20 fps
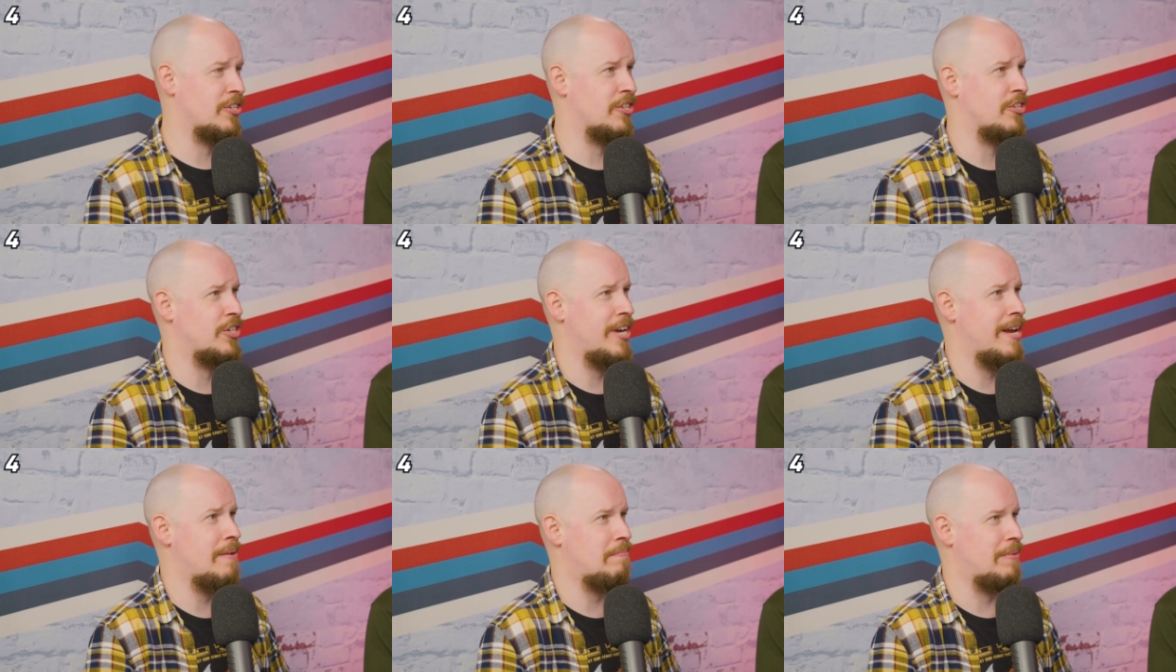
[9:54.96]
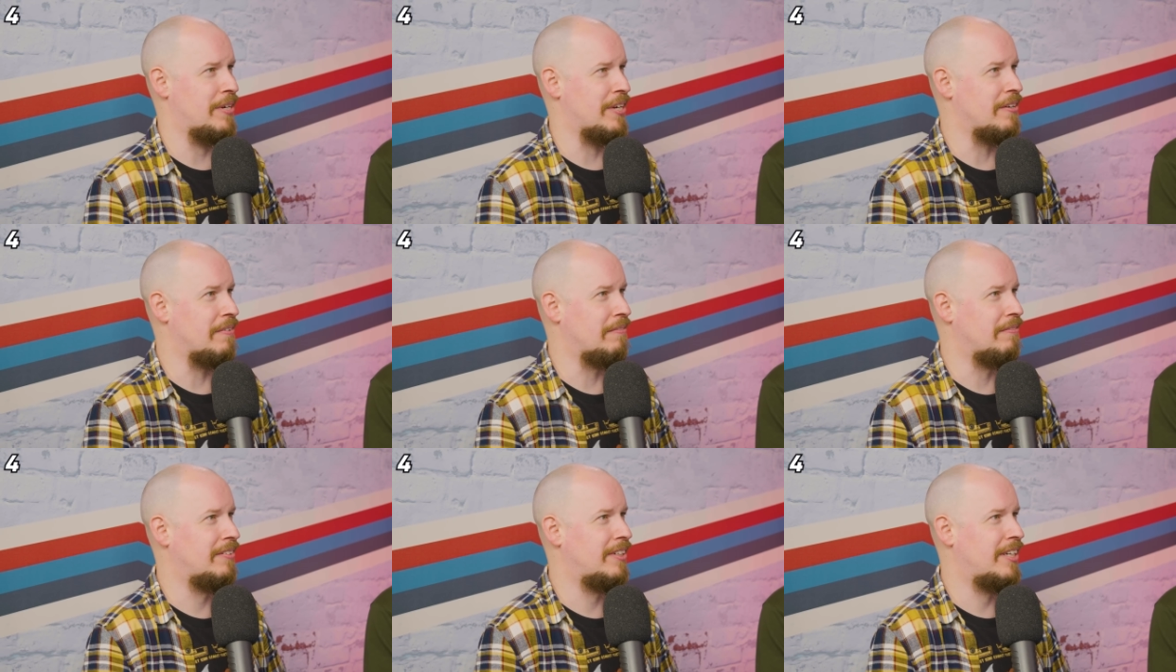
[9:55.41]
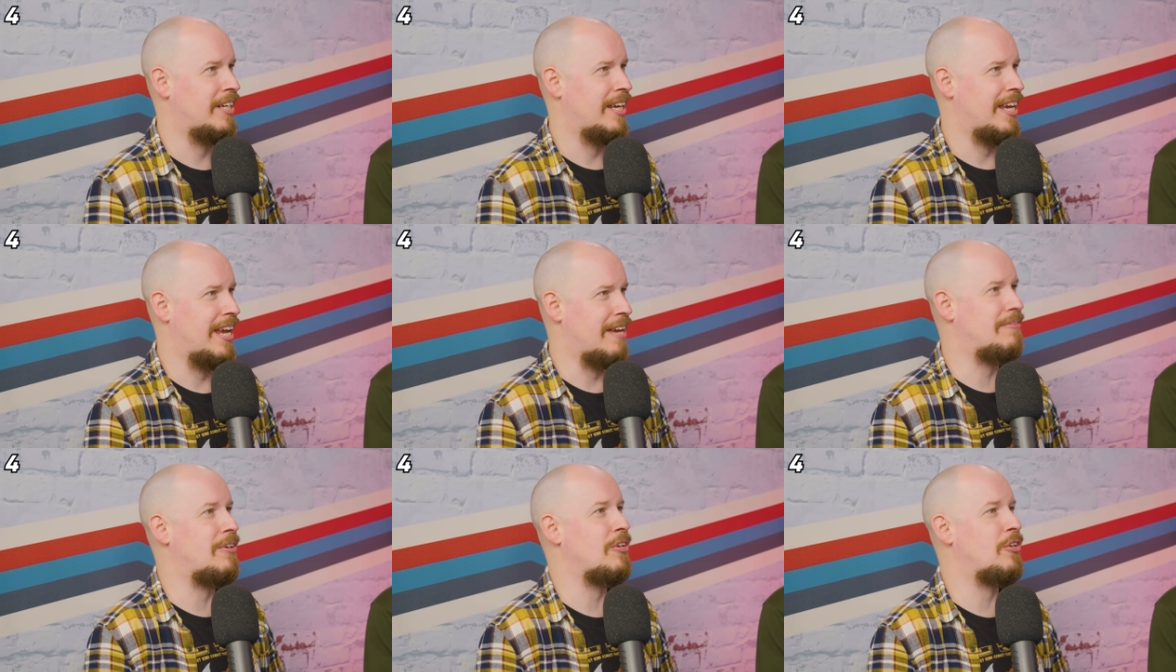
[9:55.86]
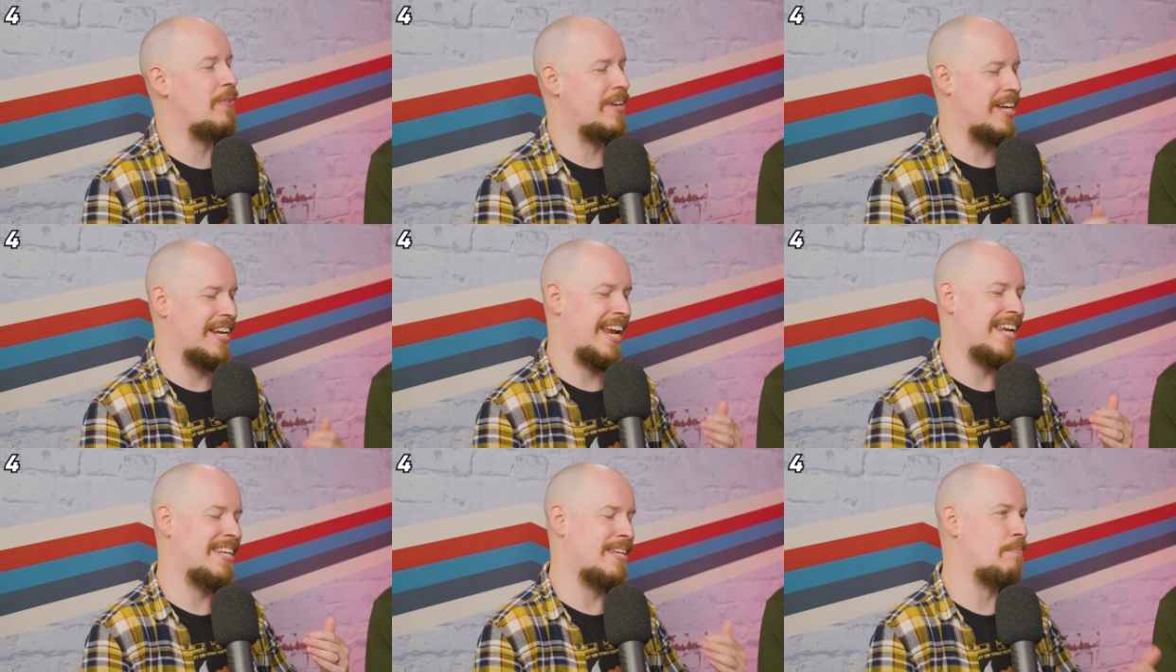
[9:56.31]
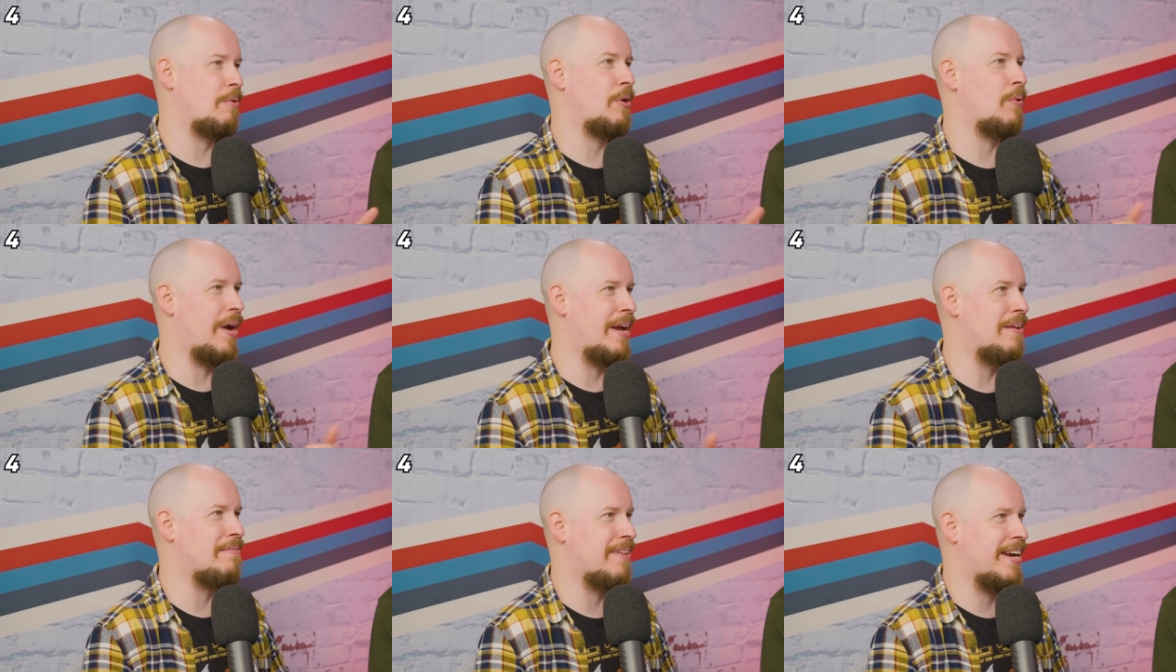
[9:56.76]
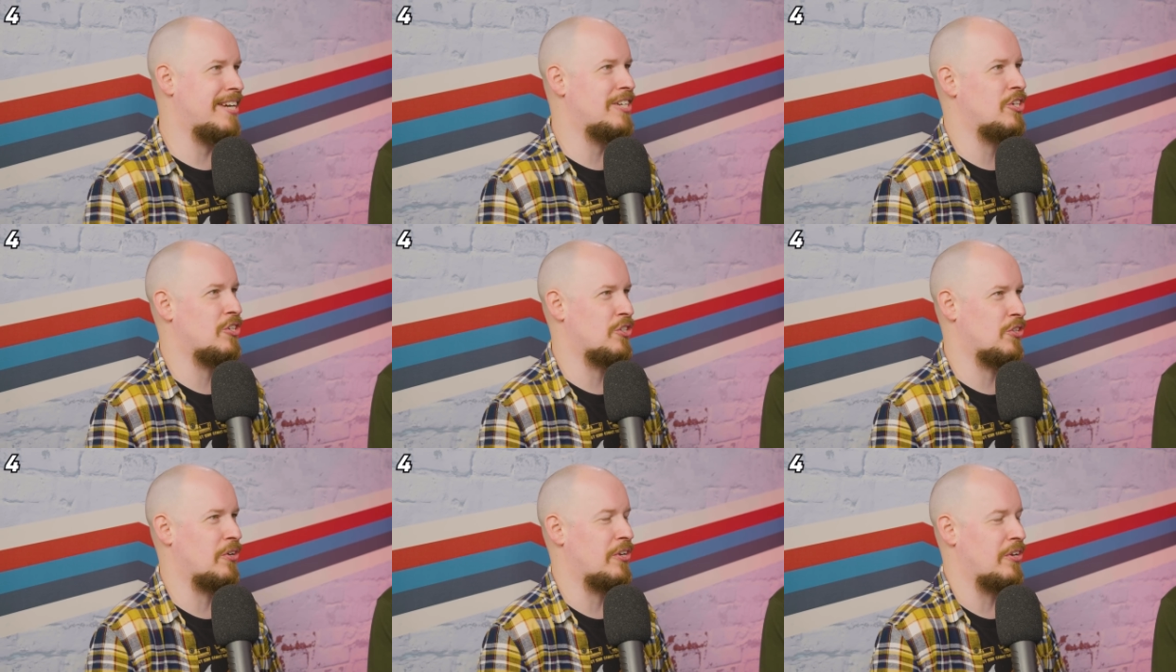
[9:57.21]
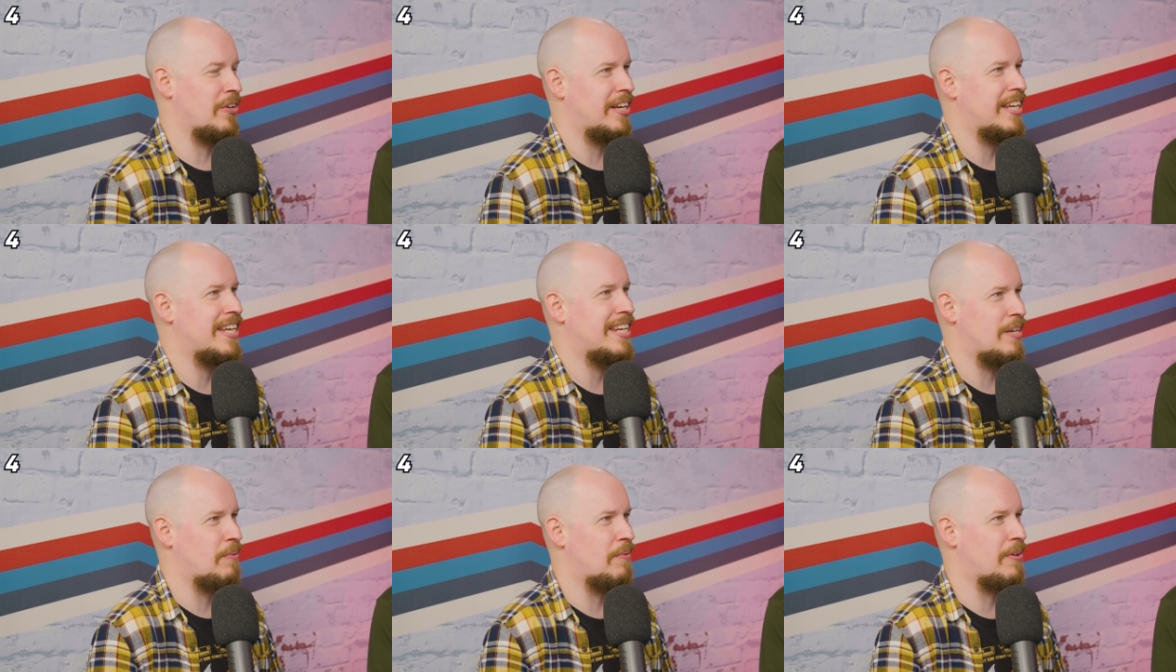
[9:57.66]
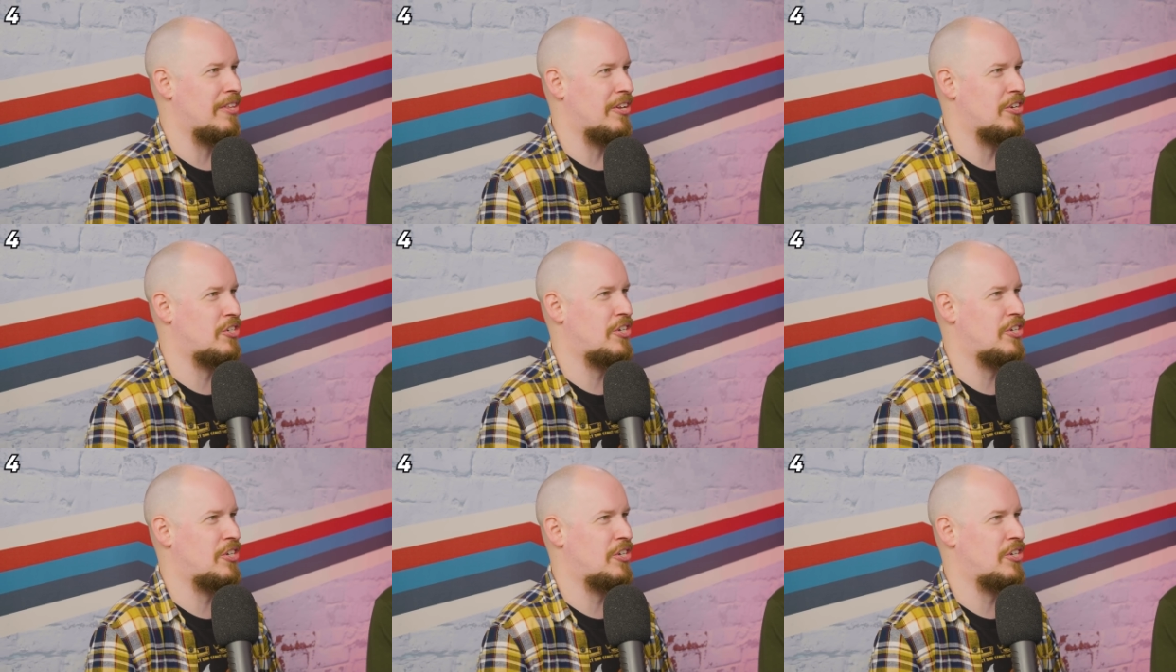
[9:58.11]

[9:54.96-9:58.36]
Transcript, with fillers: is the champion. If yep. you're doing an NWA invasion, surely you're leading with your